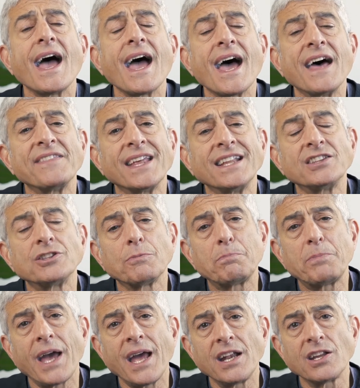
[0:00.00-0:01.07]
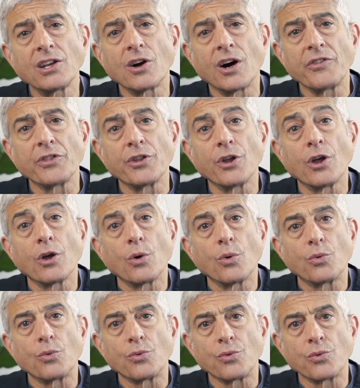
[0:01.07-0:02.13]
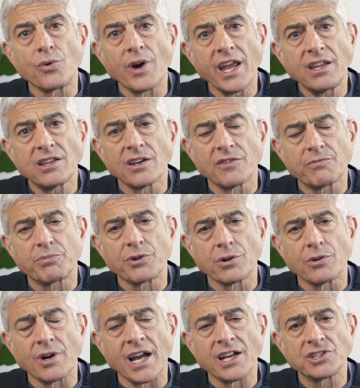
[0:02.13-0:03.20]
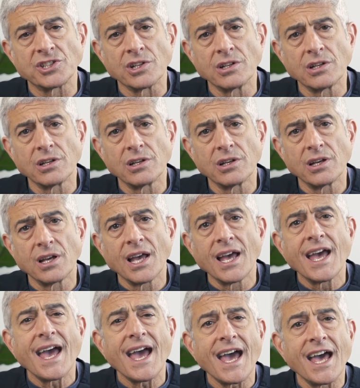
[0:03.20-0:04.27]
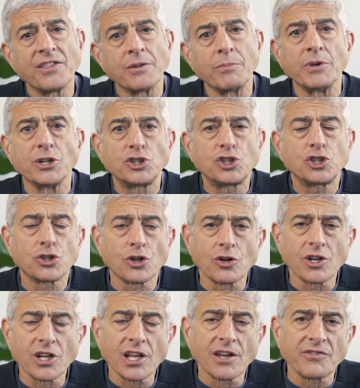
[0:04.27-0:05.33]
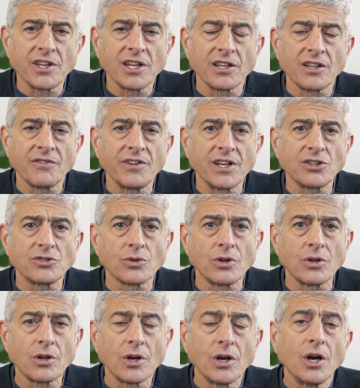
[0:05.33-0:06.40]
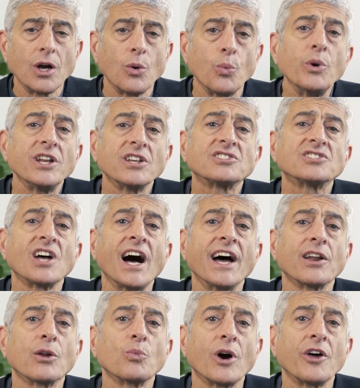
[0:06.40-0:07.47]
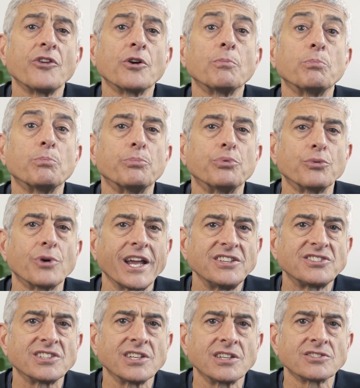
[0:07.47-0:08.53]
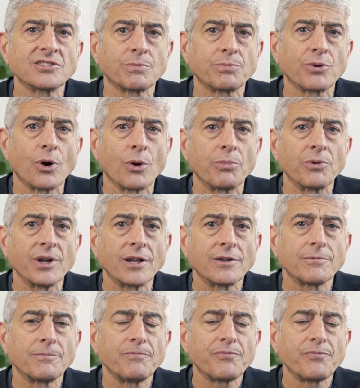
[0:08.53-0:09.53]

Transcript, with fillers: And then, depending on the rate of progression and the maturity of the individual, we decide on whether bracing is appropriate.